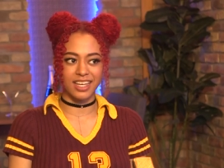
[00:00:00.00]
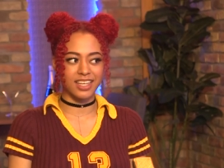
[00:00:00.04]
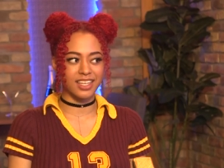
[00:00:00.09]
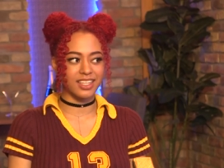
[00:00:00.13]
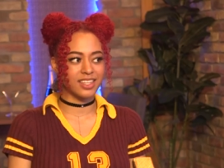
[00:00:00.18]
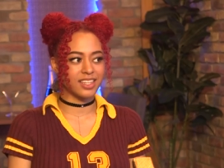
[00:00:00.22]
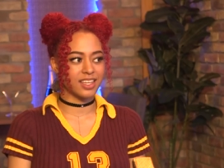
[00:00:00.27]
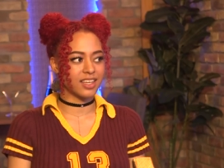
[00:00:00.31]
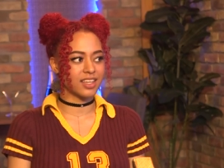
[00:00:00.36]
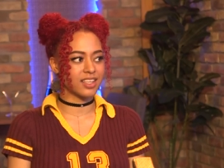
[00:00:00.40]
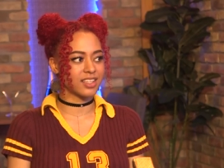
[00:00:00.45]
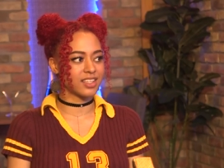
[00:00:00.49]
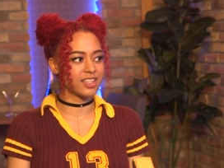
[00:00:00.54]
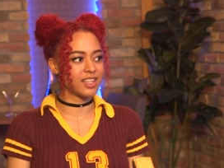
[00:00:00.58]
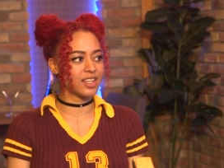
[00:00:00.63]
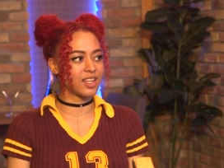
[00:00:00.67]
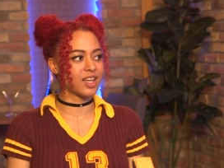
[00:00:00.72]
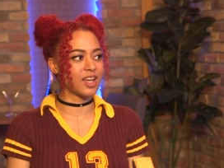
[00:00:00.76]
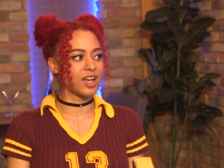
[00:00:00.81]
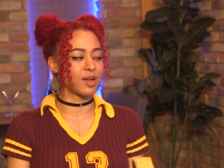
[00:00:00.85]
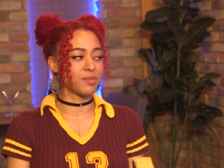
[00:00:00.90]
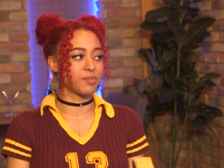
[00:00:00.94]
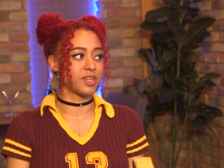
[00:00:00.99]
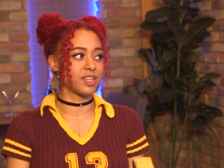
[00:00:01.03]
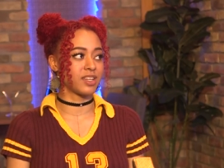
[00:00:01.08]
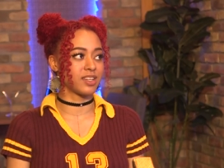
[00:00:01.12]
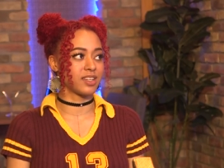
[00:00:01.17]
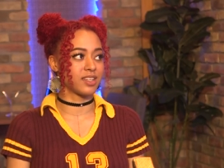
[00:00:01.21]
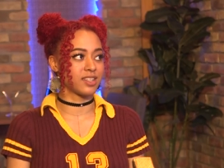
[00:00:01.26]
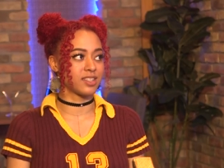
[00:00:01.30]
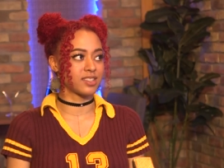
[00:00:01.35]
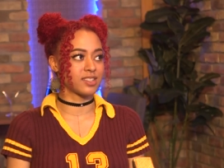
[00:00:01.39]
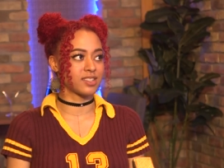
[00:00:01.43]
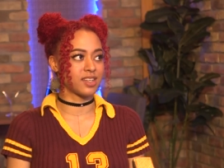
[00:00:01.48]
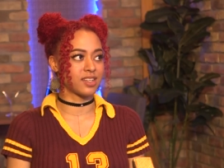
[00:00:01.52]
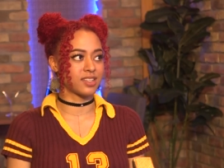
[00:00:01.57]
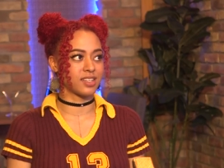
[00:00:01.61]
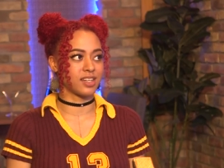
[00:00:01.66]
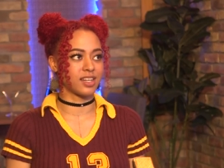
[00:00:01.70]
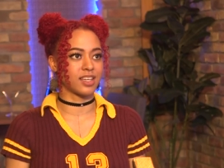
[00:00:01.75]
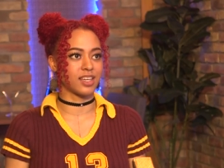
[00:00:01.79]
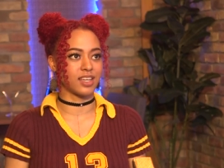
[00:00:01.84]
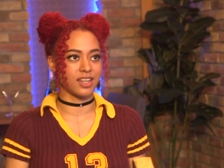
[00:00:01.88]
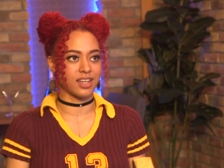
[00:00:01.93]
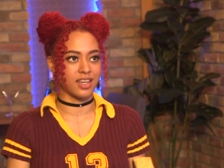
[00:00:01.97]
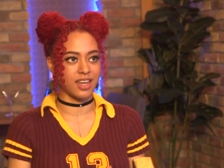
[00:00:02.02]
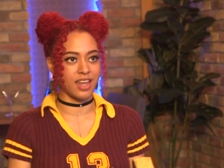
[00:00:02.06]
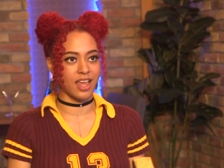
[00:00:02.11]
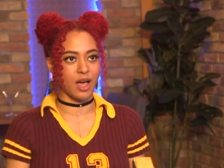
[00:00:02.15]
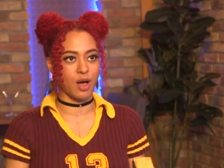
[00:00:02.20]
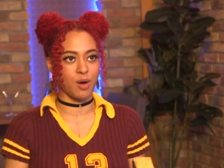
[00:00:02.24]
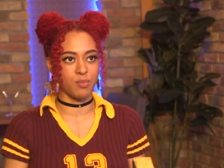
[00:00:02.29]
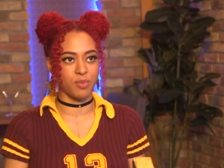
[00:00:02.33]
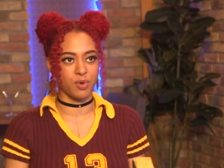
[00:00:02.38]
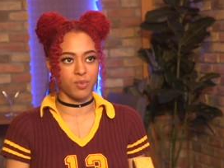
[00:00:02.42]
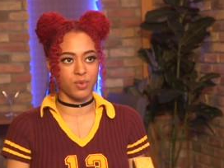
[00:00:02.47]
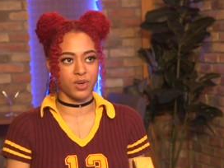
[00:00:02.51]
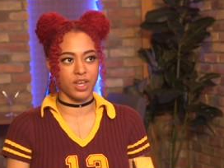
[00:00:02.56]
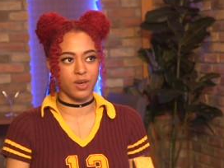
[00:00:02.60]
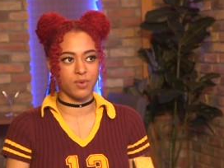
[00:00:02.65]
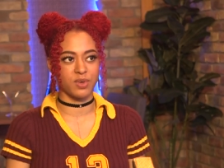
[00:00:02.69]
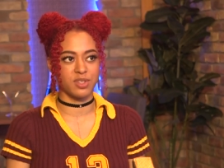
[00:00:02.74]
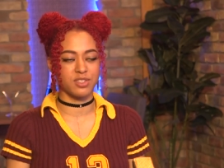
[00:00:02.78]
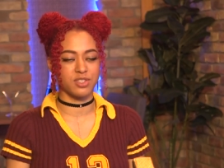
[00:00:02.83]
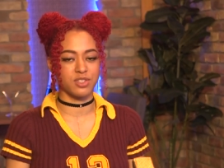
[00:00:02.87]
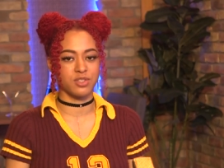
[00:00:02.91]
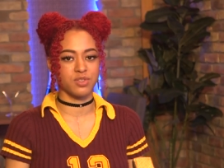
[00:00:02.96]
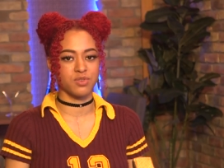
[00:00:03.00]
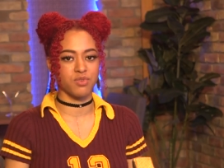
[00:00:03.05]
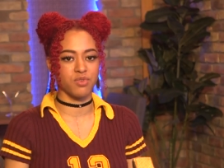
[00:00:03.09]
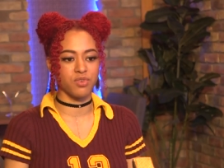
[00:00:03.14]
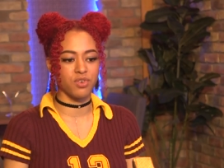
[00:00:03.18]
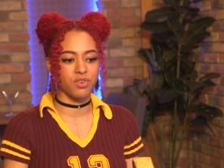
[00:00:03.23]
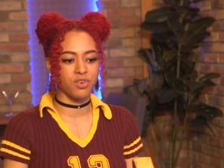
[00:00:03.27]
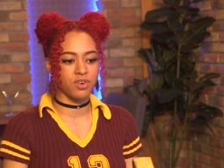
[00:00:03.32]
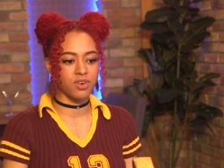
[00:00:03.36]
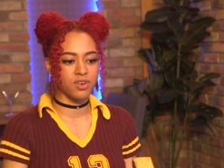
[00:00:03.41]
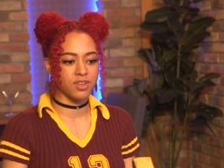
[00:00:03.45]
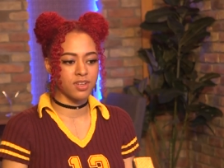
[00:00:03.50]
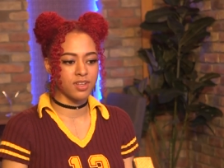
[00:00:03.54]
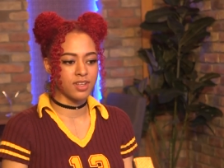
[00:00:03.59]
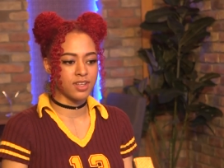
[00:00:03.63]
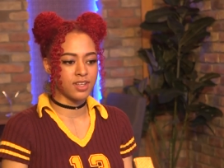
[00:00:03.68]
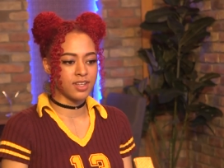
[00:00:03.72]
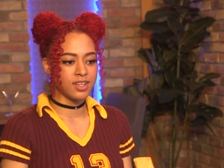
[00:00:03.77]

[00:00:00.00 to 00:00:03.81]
I get that. I mean, it's not that I get it now, but when I went to school.